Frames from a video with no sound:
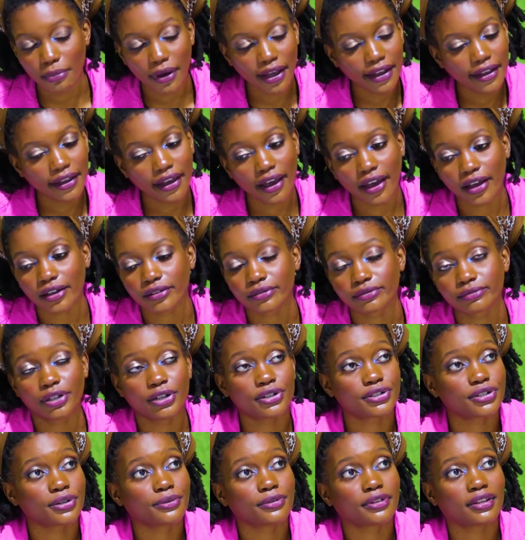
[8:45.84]
But yeah, but
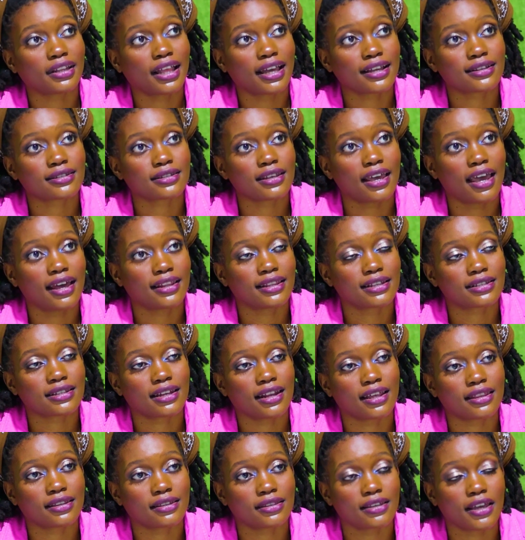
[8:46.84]
also with relaxed hair, that's
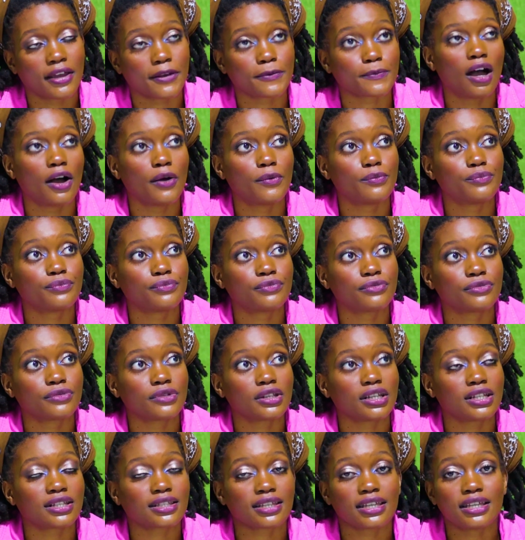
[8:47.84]
another thing.
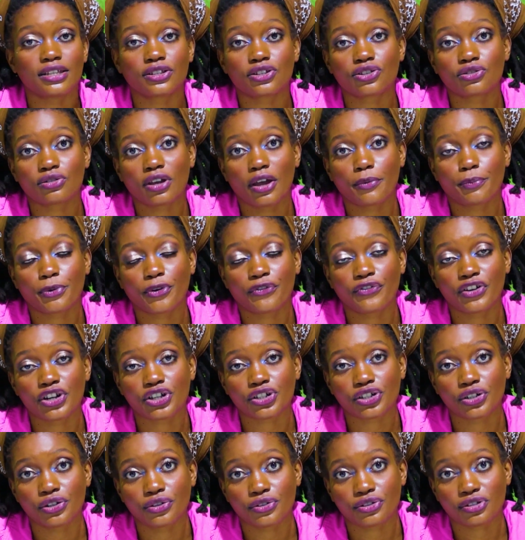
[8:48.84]
It's easy to get
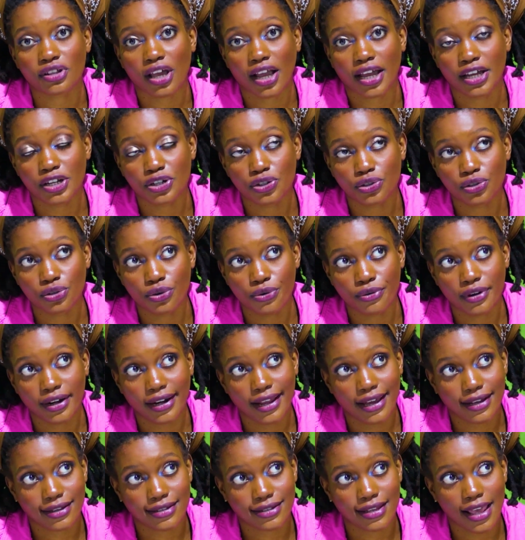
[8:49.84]
professionals that can do
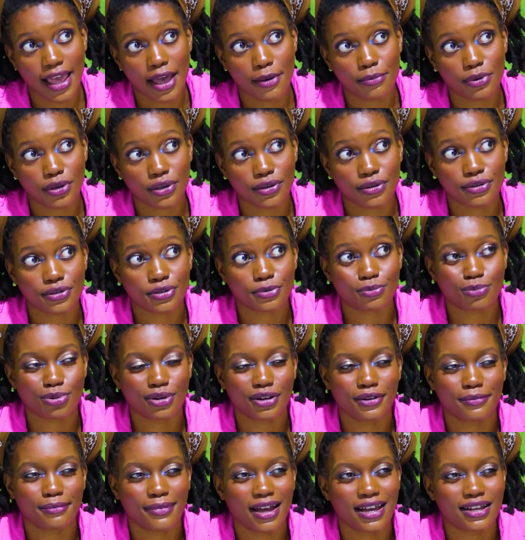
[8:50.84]
relaxed hair because
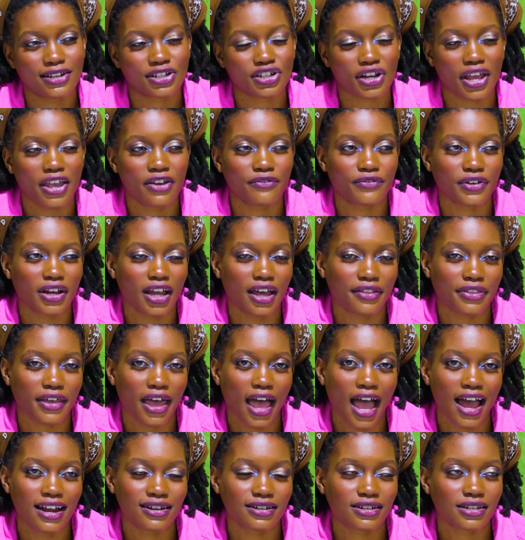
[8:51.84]
pretty much every other
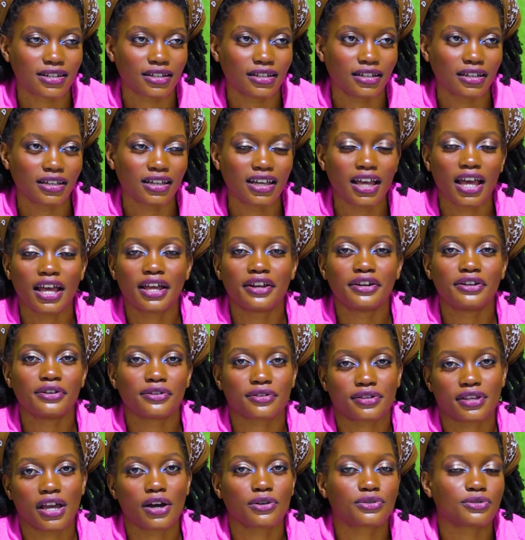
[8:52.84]
auntie
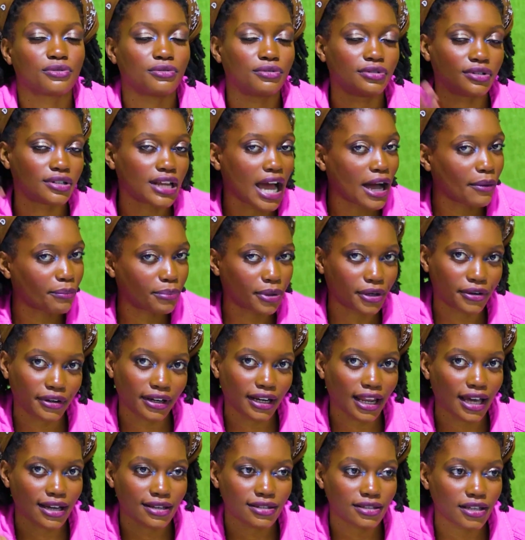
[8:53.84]
knows how to damp a
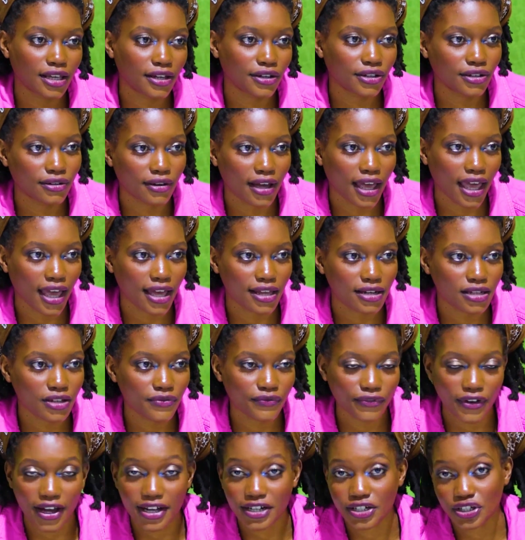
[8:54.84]
relaxer in your head.
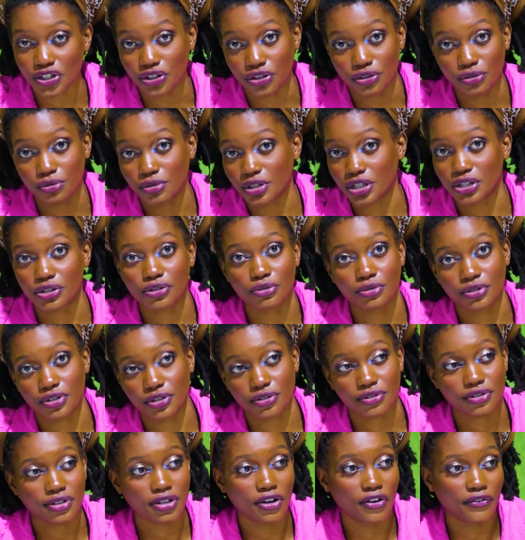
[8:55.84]
In fact, you can do it
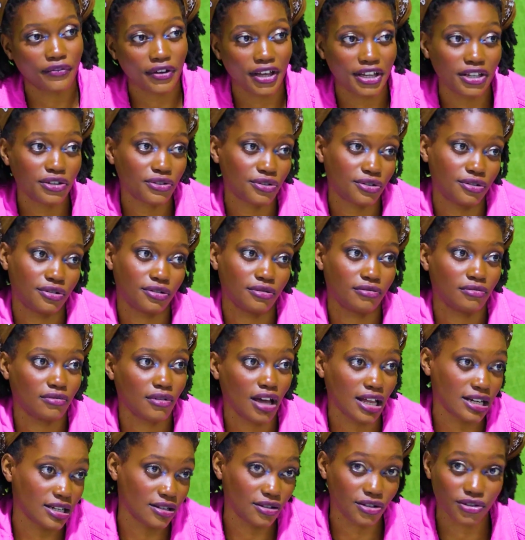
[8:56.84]
yourself. I used to,
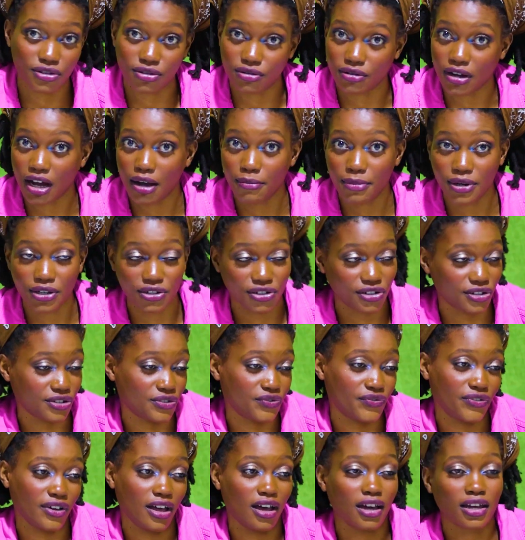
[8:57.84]
and it used to come out
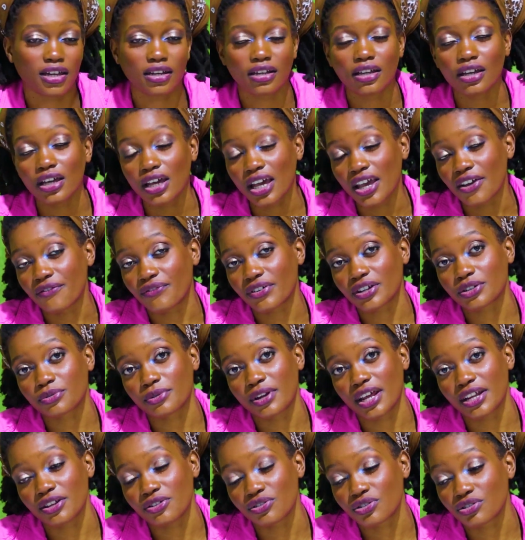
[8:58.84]
just fine. In fact,
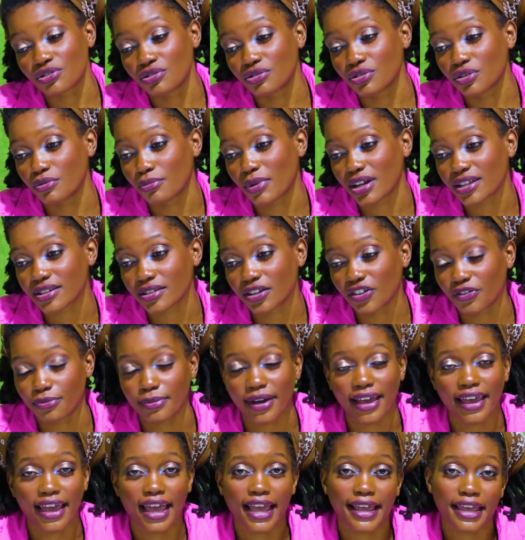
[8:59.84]
when I used to do it myself,
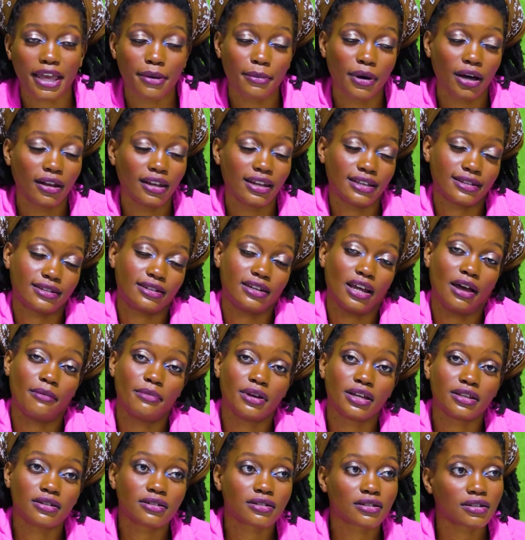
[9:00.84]
my hair came out less
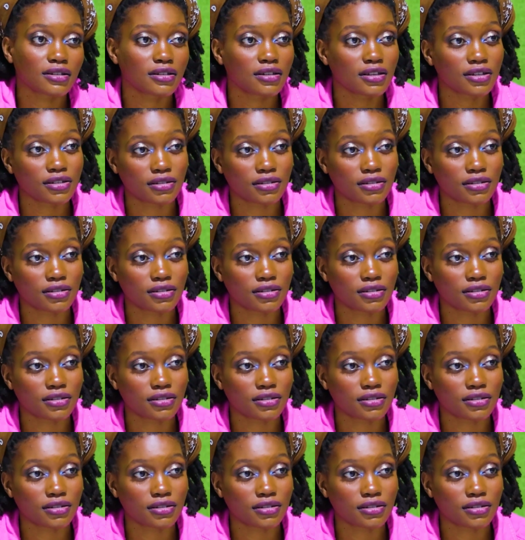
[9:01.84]
damaged.